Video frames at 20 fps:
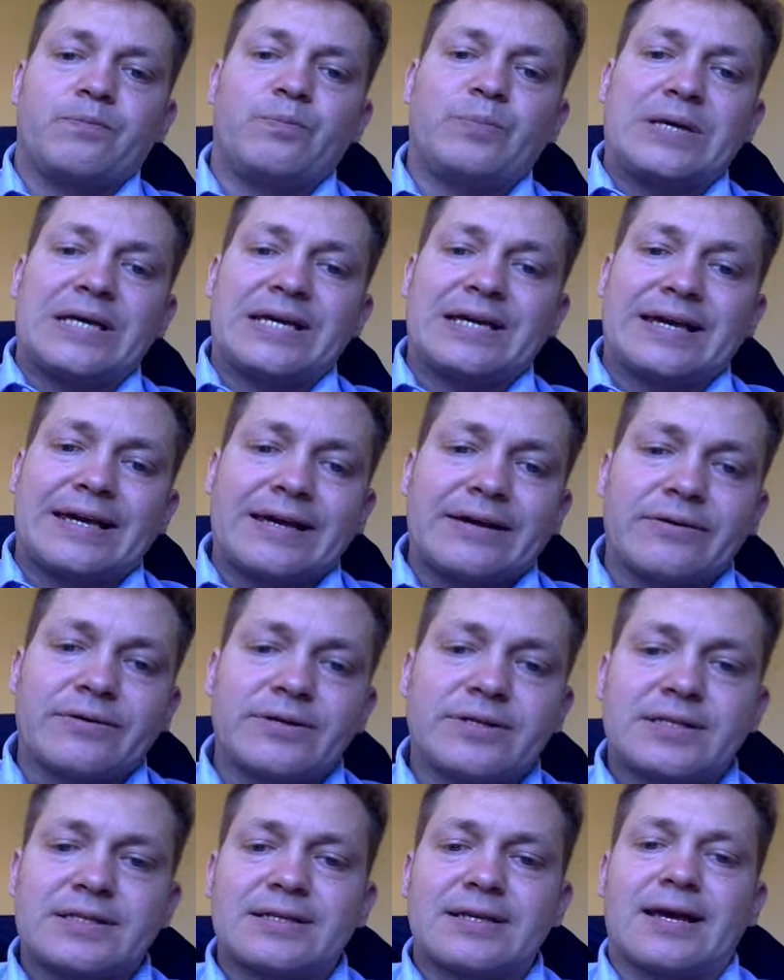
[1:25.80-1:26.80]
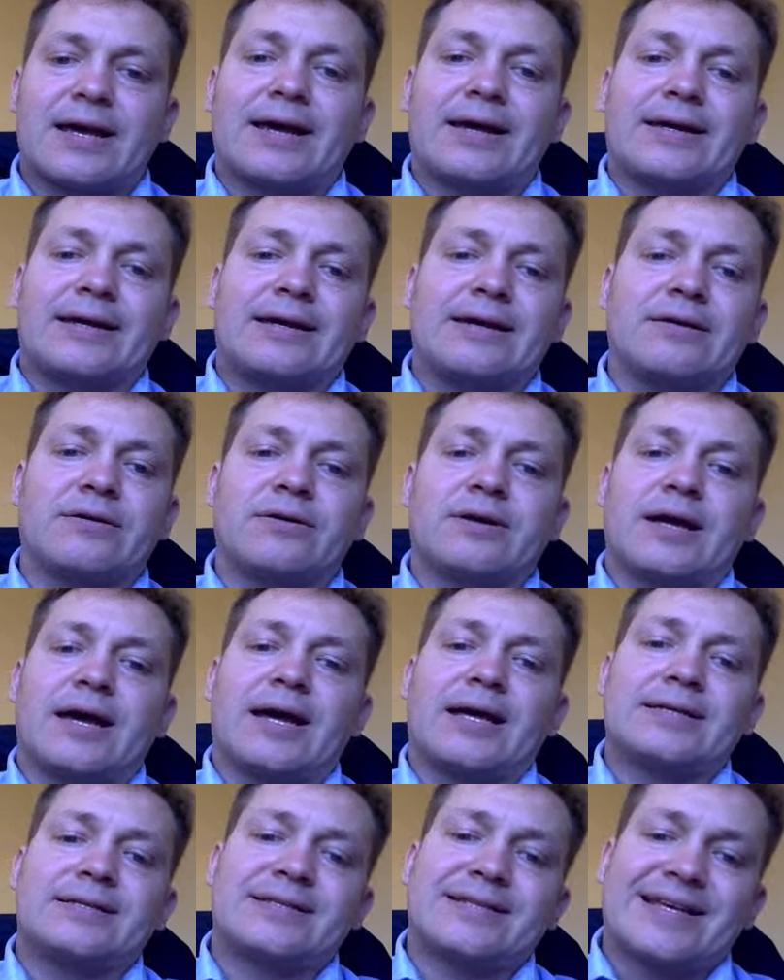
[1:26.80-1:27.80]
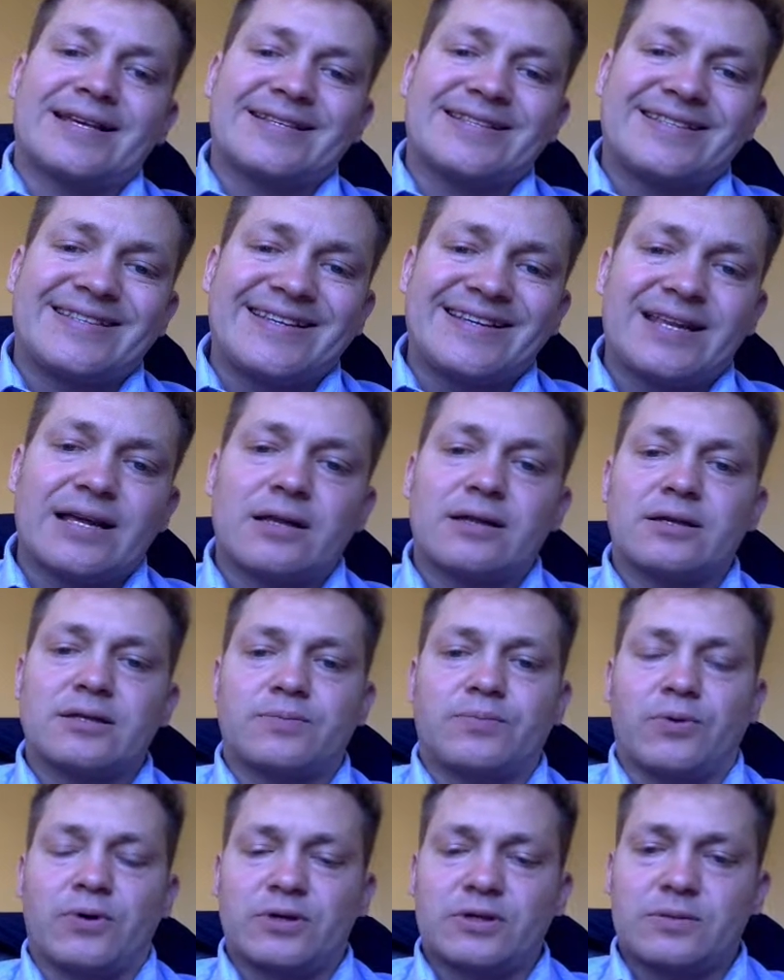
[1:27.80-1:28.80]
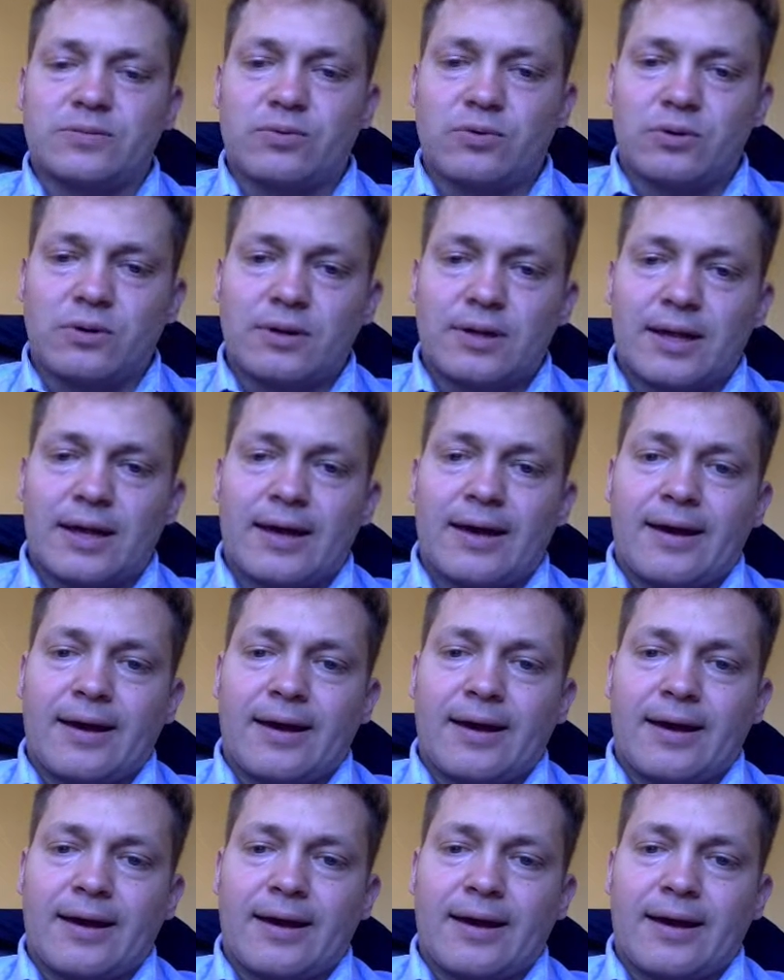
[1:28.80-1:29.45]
be here as detailed as possible.